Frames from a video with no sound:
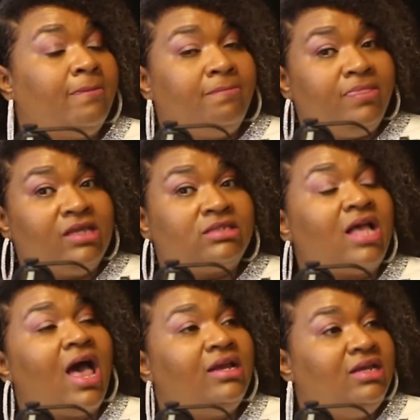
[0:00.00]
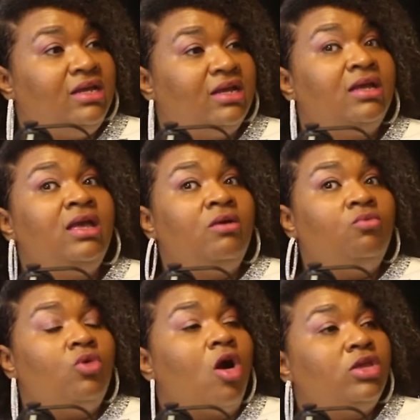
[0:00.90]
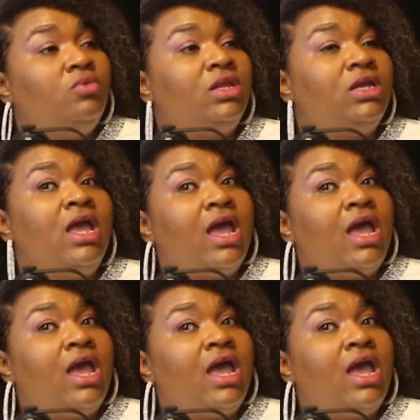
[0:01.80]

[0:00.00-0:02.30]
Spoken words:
This idea, are you willing?